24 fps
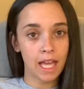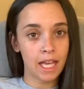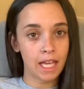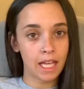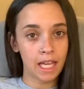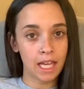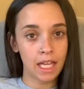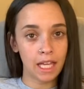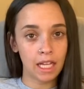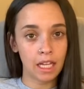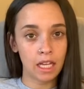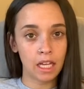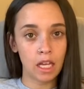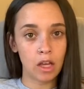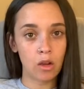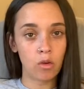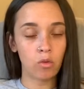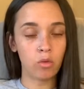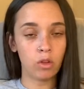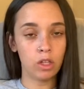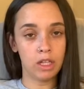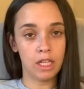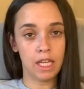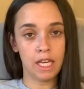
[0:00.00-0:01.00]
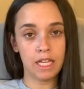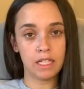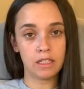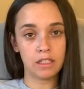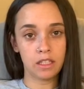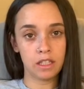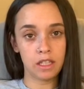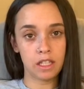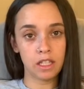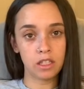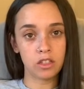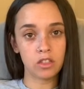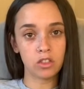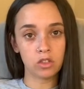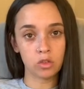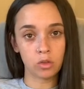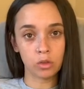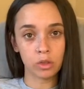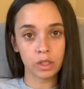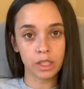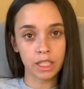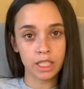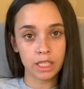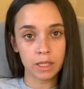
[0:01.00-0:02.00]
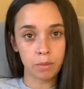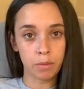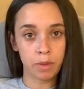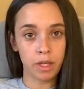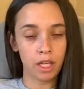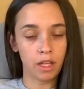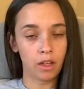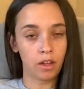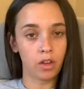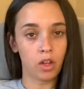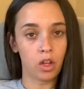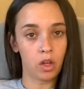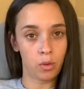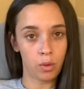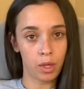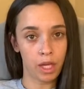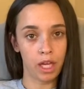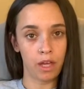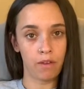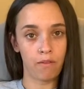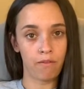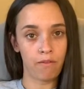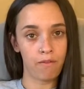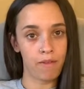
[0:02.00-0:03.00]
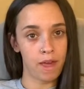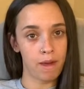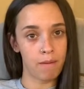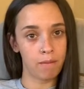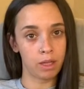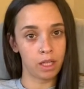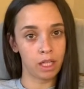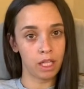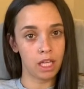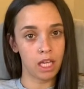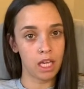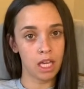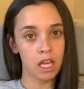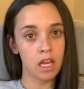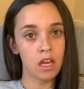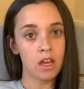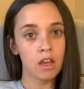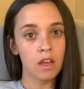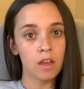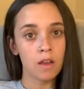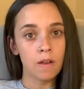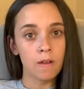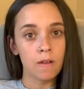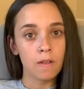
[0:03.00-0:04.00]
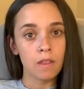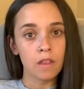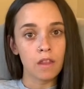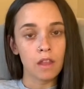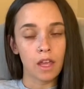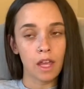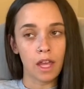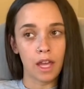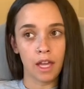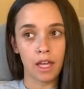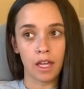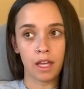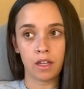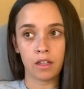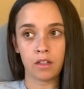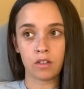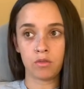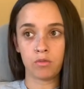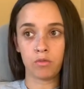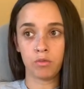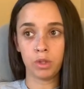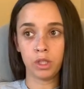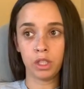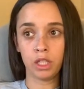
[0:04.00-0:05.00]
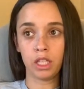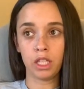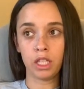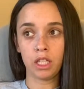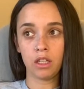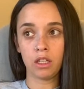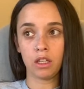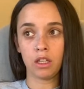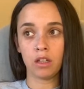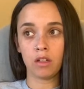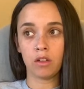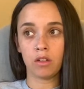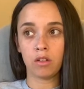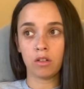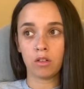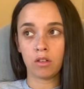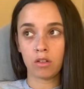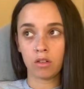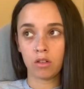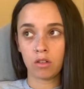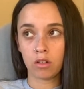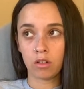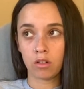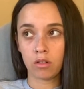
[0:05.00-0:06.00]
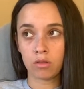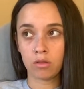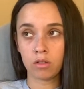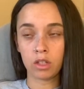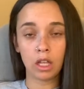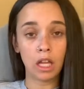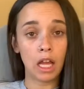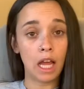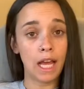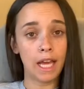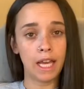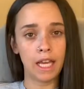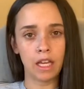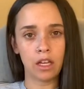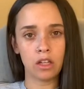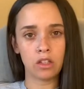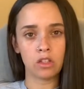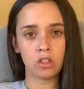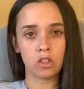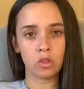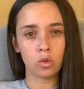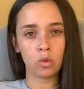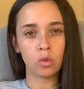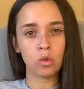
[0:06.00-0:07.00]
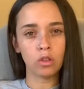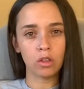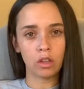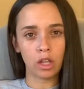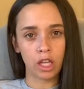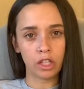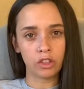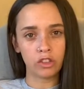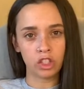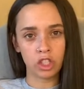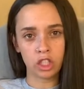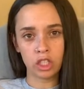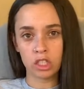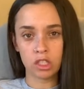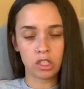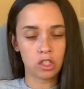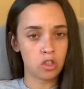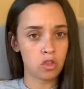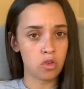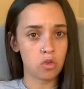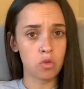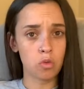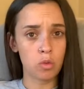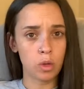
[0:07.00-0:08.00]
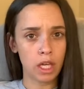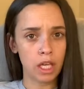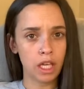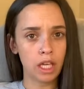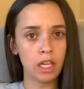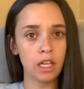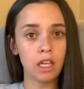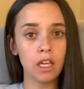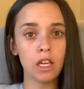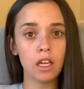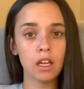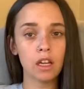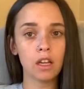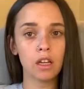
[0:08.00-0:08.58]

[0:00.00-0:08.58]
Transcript: can relate to these stories, being a low-income family and really relying on school lunches to eat.